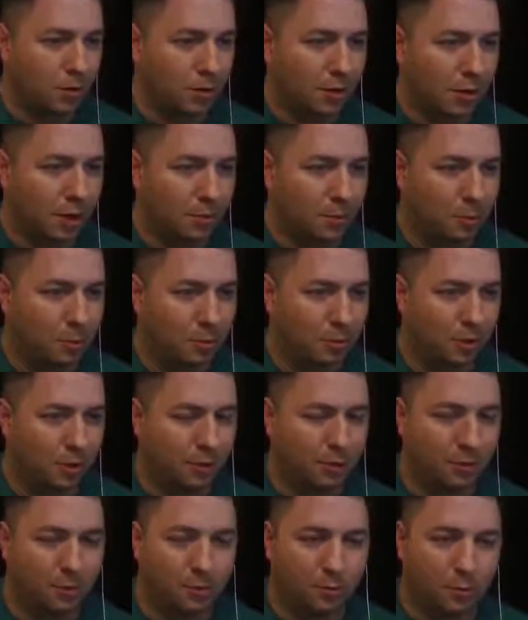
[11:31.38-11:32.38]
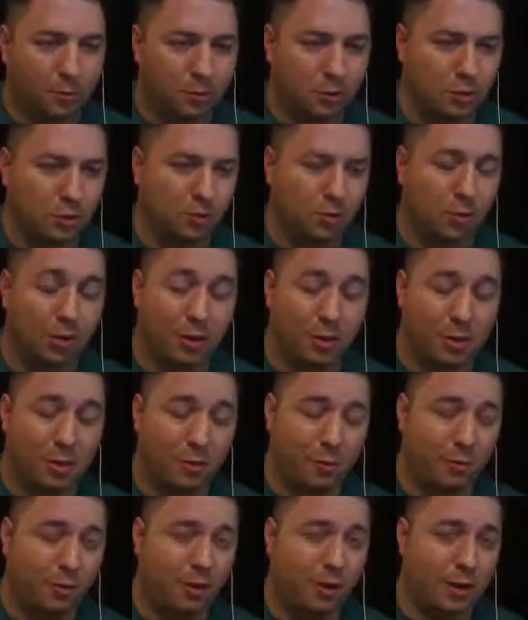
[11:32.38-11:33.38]
I pulled up a storage upgrade
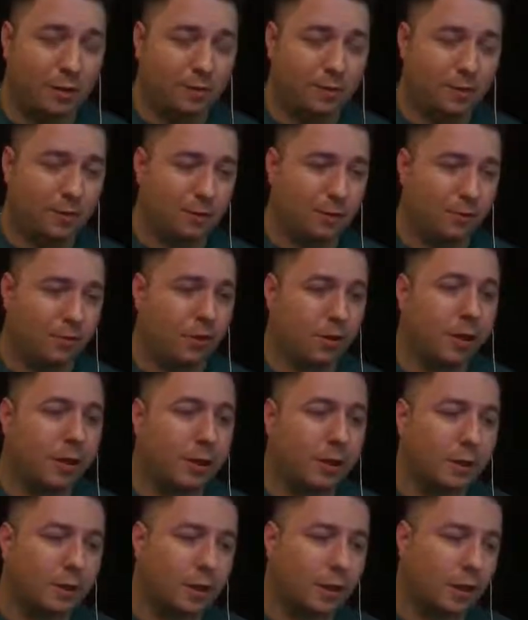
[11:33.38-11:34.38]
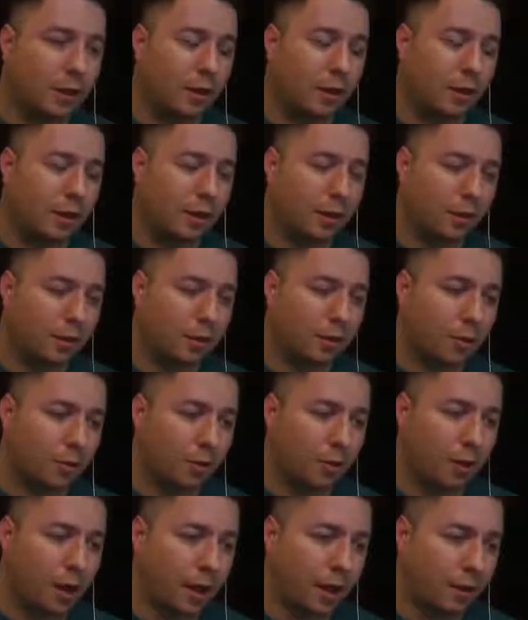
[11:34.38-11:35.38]
3, tier 3,
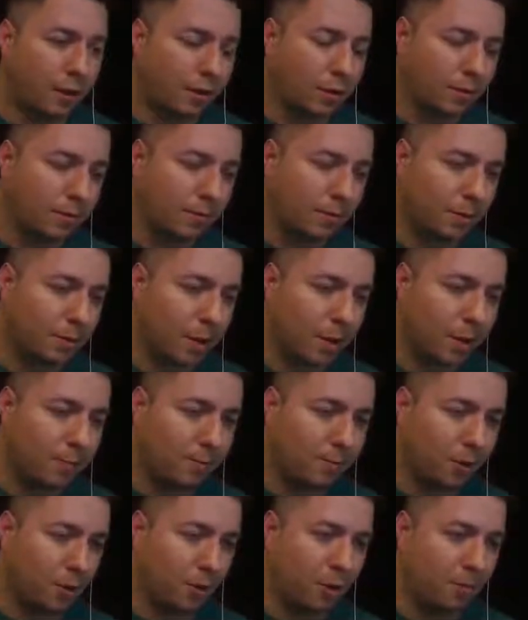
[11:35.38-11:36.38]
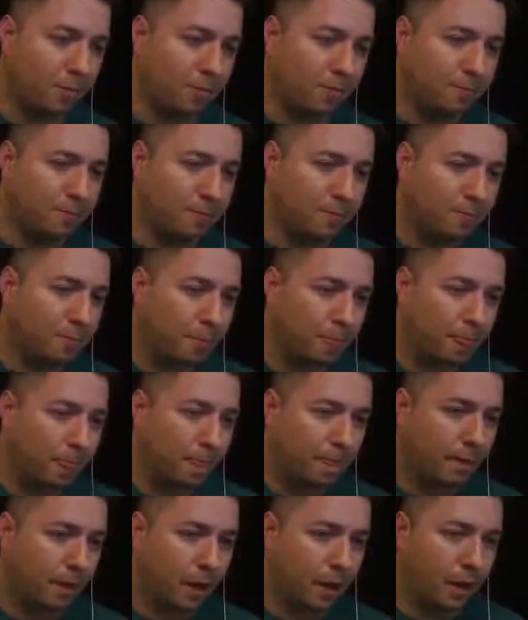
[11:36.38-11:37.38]
out of the mob farm,
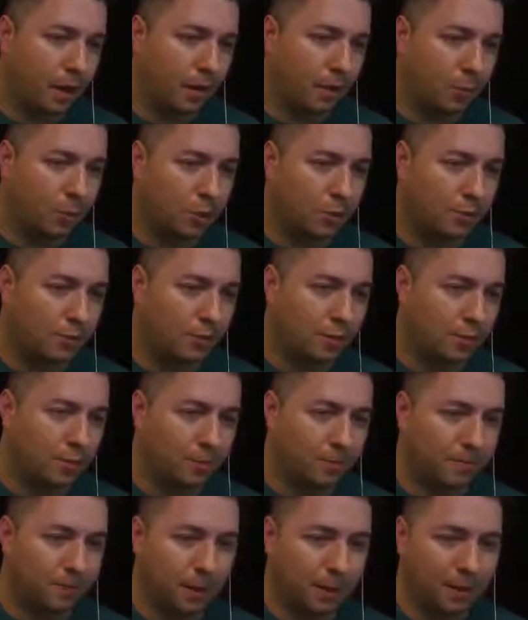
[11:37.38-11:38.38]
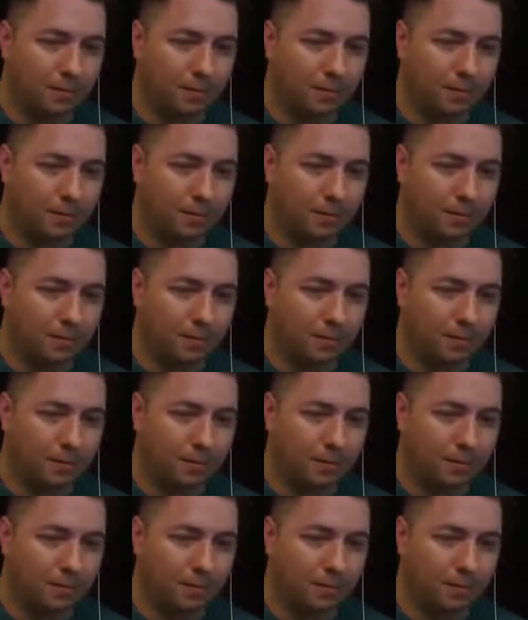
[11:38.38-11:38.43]
which is up to 5